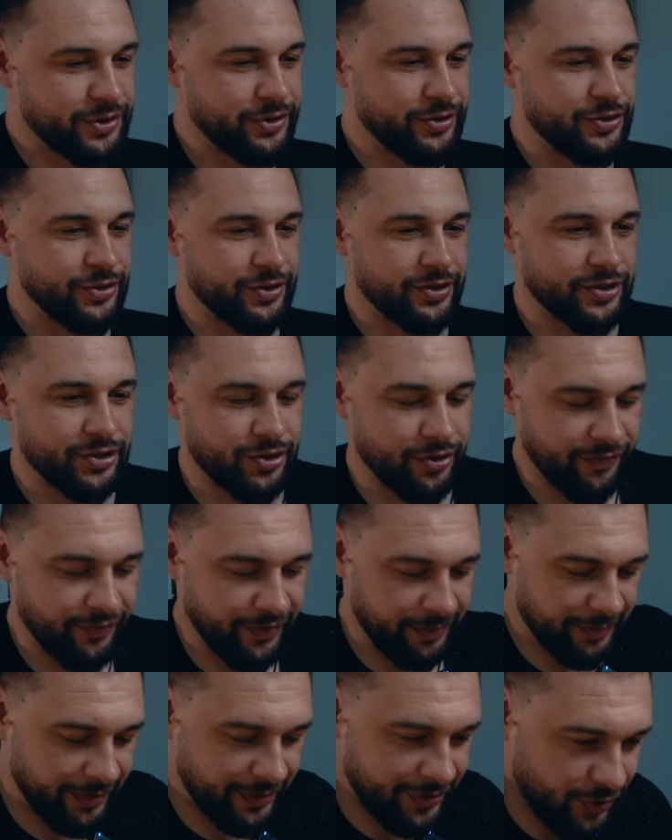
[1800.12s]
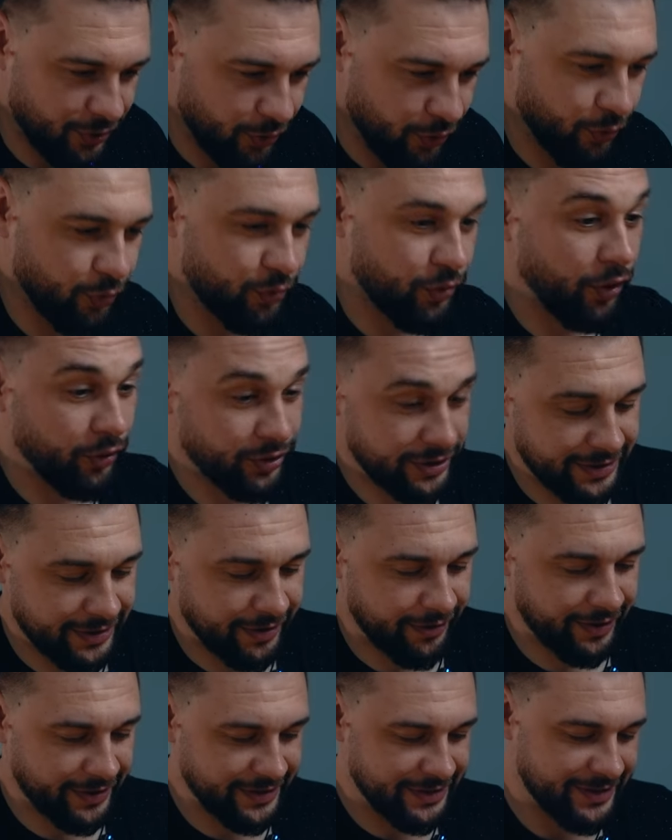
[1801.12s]
to, to the short film that you wrote and
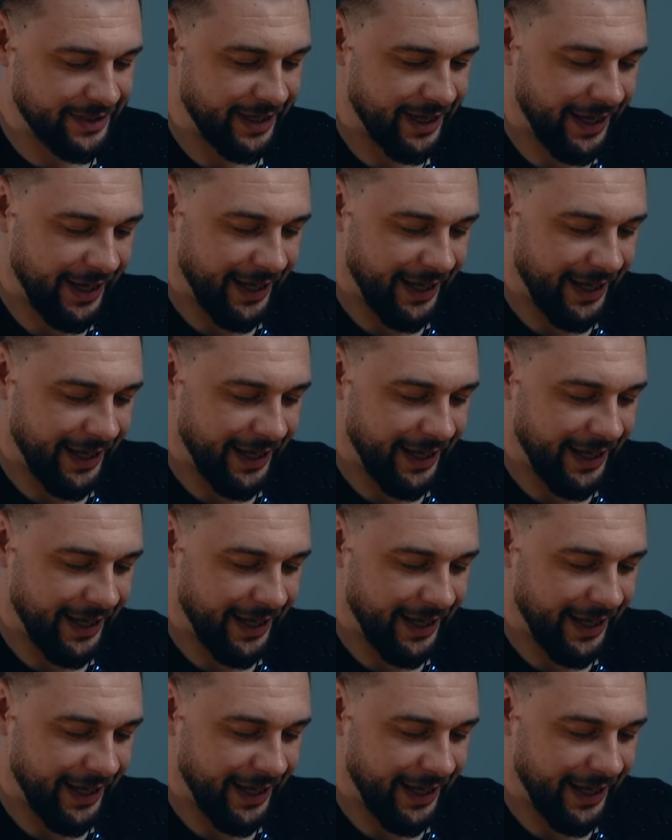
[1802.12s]
directed.